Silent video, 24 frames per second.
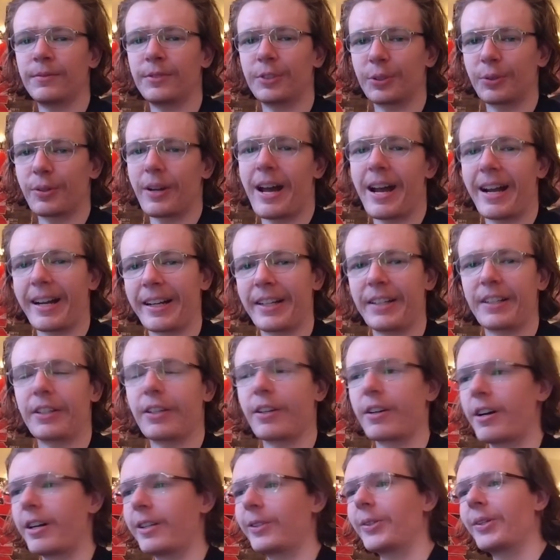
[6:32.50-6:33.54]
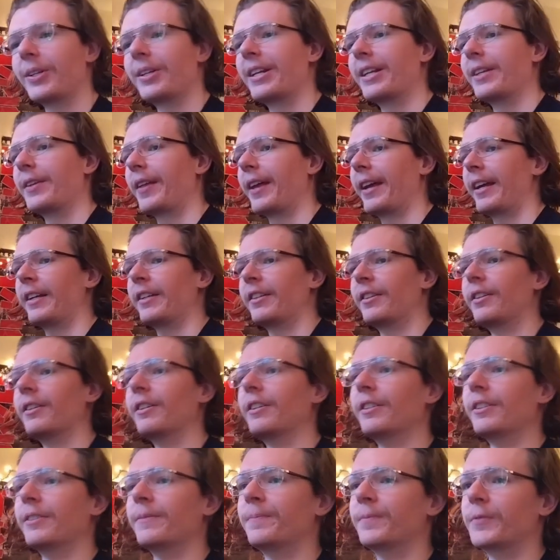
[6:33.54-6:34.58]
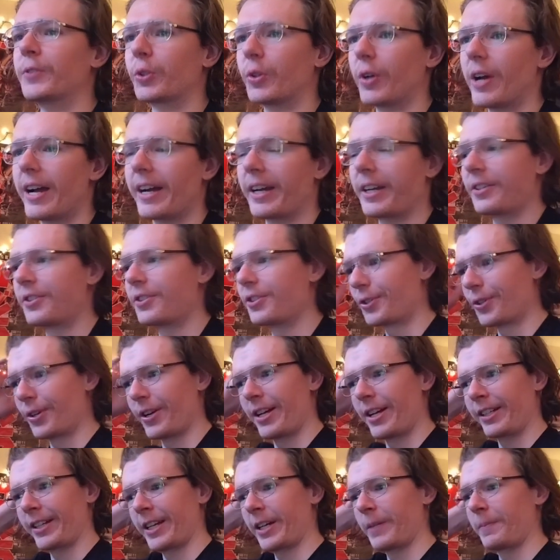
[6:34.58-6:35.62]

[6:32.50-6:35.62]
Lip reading: Dragon Gauntlet, and like the Dragon Strike.